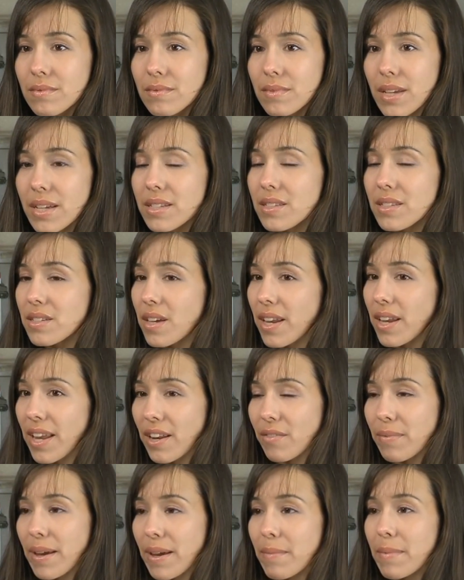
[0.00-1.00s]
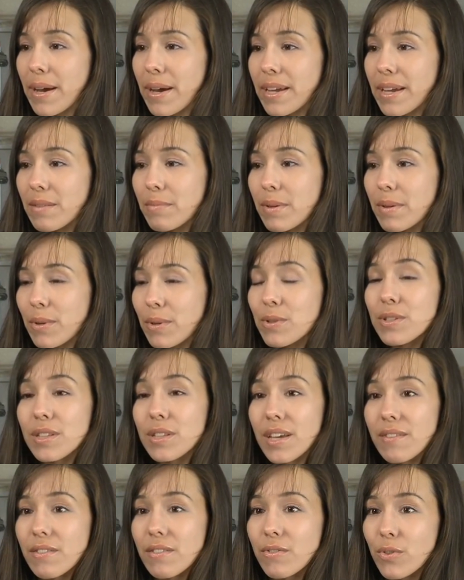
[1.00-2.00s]
It's not out of my mind, but
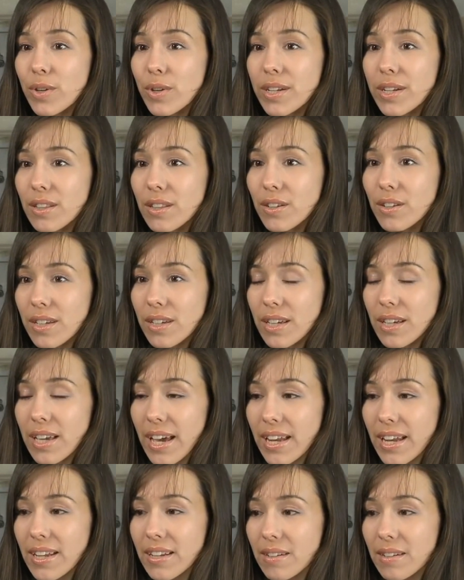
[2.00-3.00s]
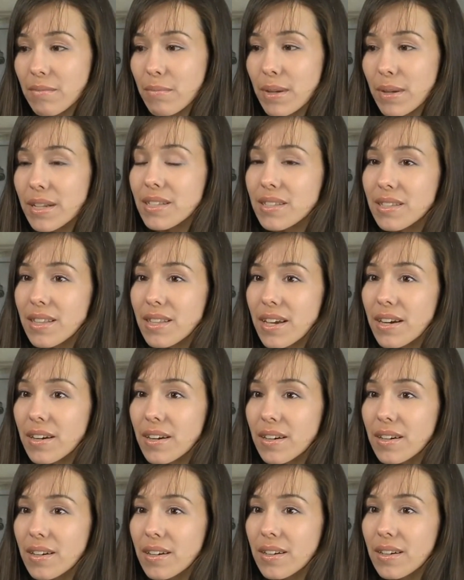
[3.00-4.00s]
mostly I've avoided looking at it. But it's
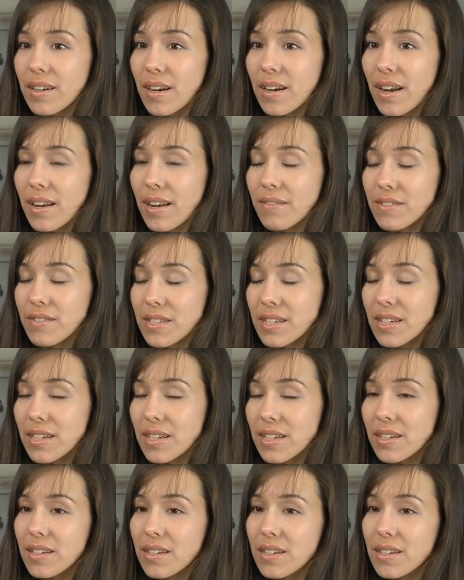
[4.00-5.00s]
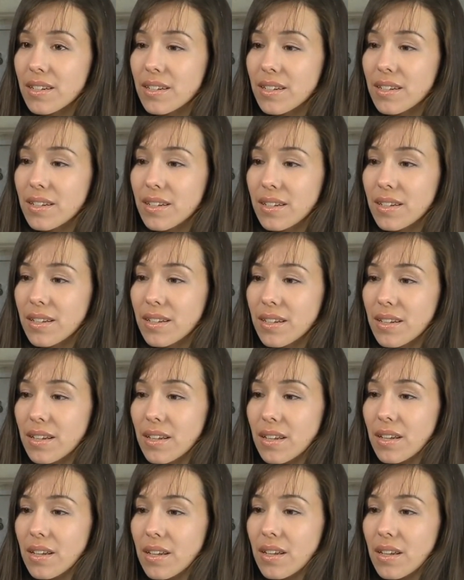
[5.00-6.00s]
there, and I've seen
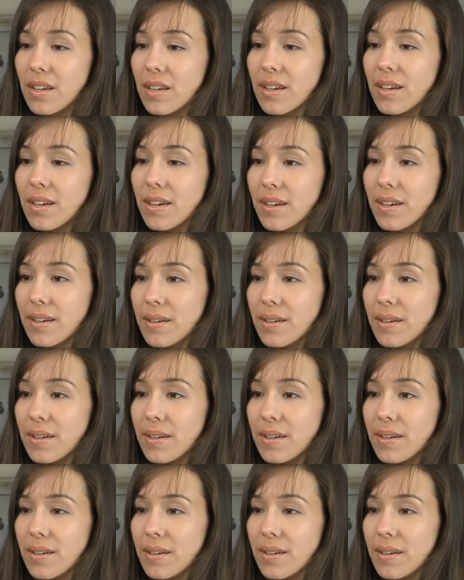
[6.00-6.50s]
it.